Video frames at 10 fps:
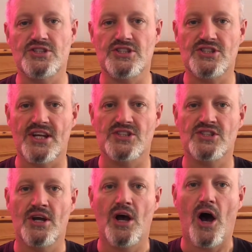He
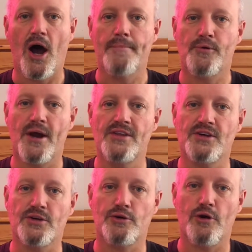says, I pray
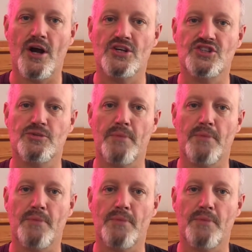that Christ